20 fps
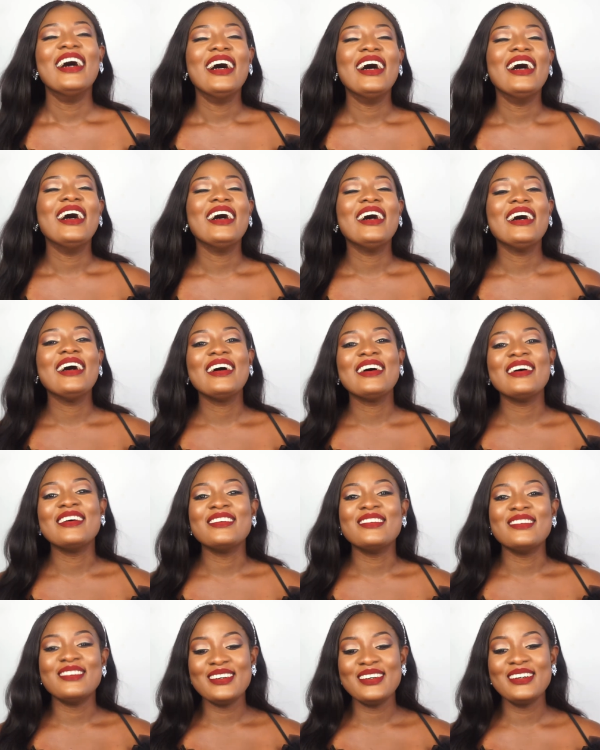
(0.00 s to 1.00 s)

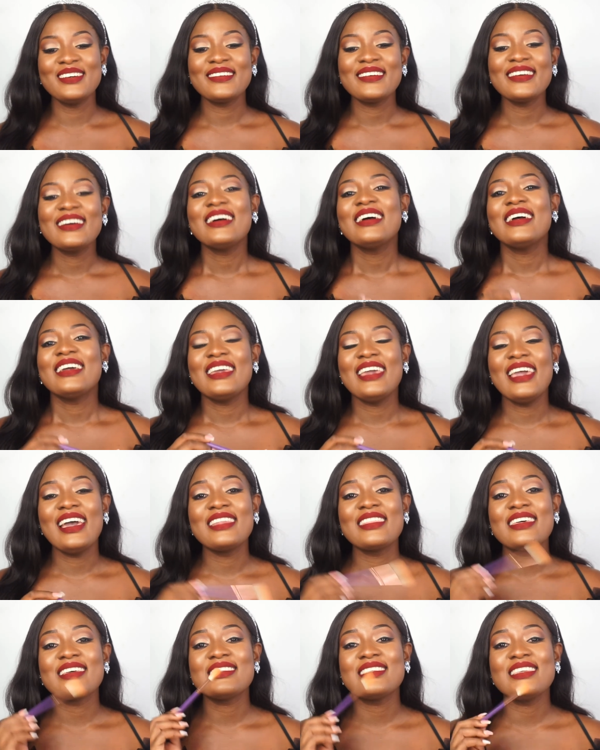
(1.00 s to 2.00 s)
Oh yeah,
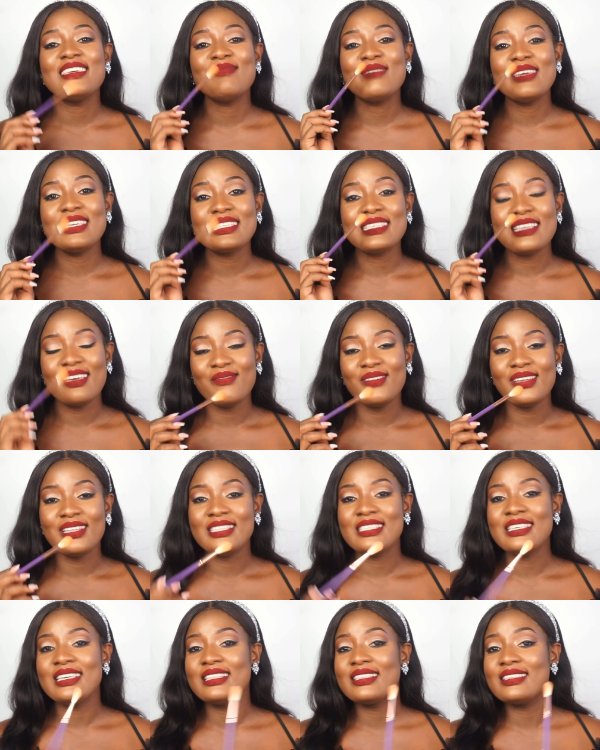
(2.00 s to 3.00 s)
the
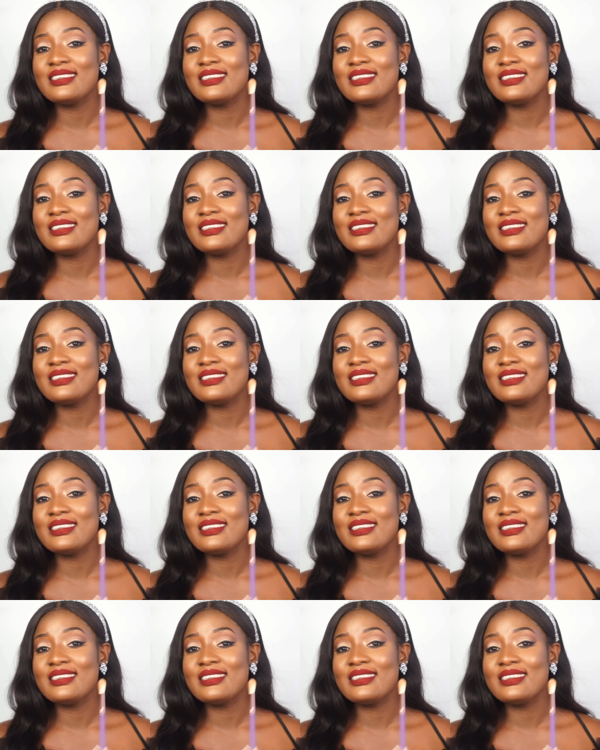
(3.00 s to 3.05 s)
CB17,